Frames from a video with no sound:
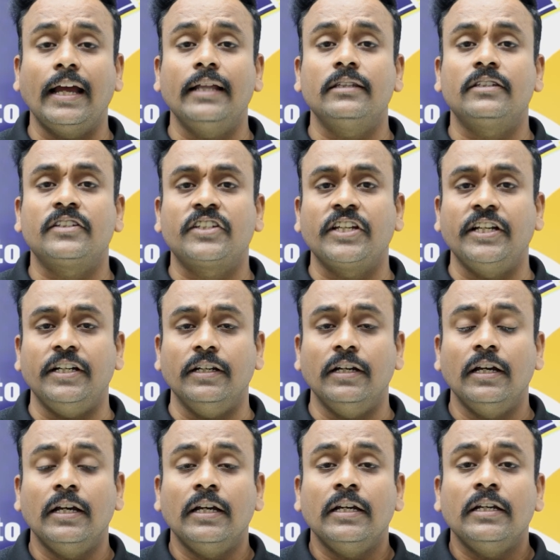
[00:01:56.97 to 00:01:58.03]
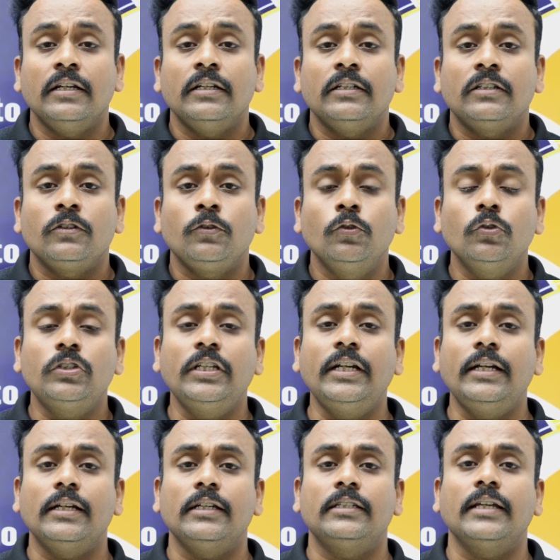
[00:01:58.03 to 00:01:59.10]
and SEED.
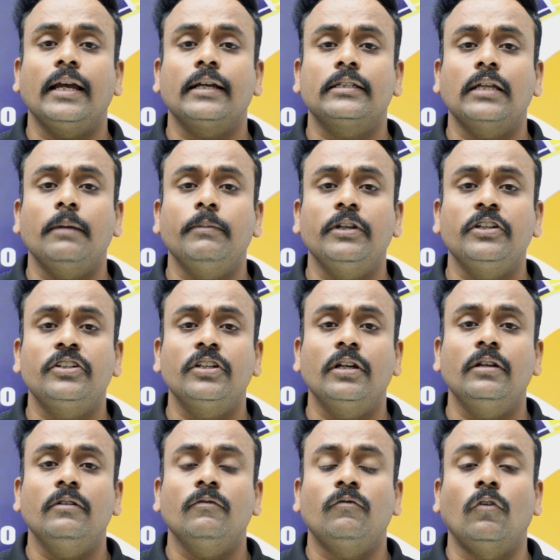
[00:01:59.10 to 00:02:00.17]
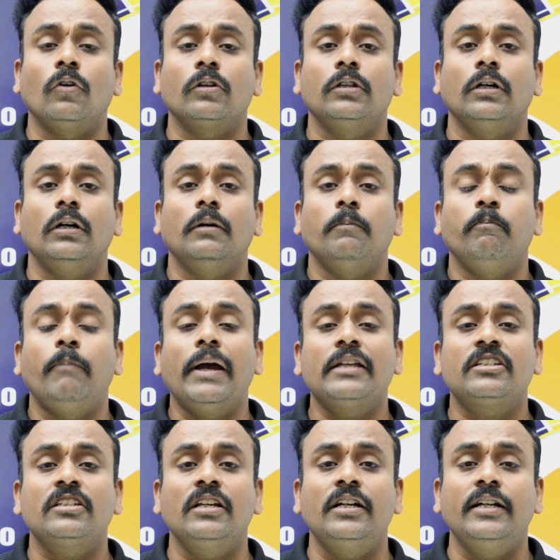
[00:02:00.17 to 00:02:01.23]
UEED is an examination for the
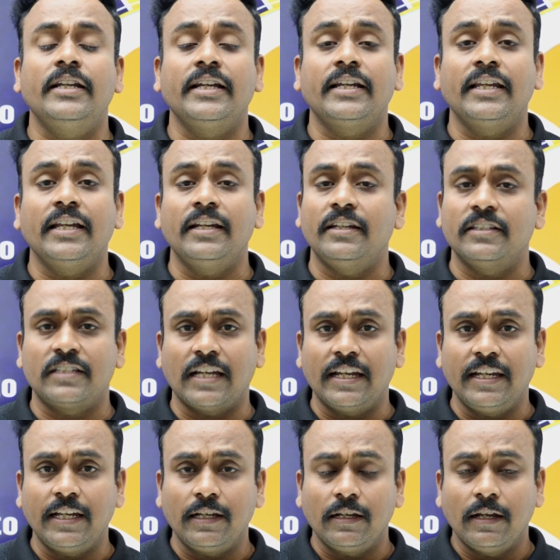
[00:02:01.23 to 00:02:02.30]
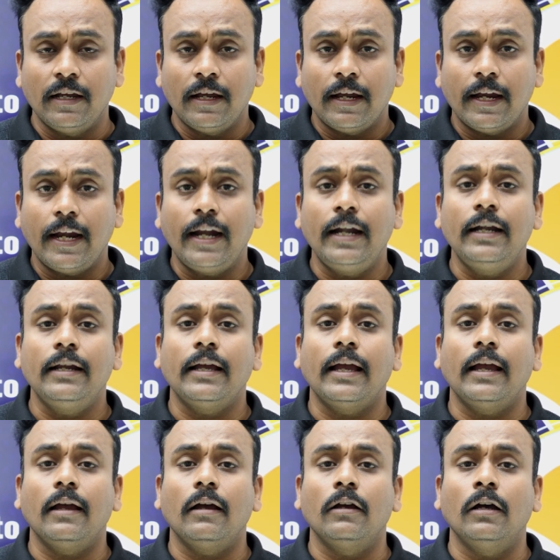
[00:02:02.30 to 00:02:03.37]
bachelor degree in designing and
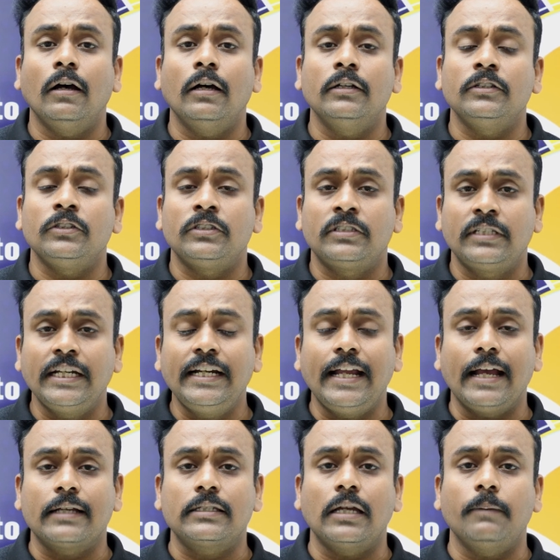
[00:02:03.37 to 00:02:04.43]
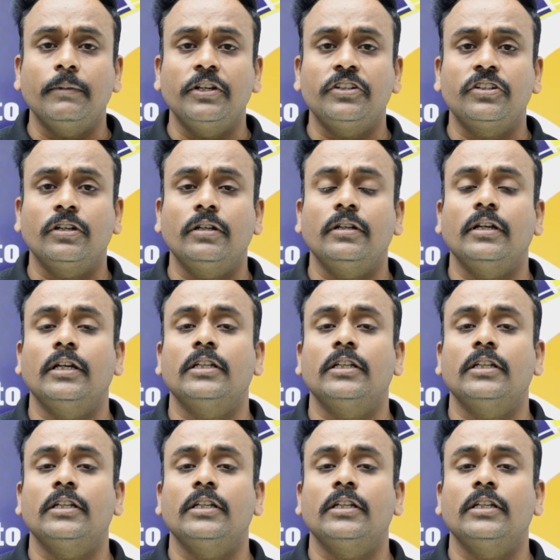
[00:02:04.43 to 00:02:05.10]
SEED examination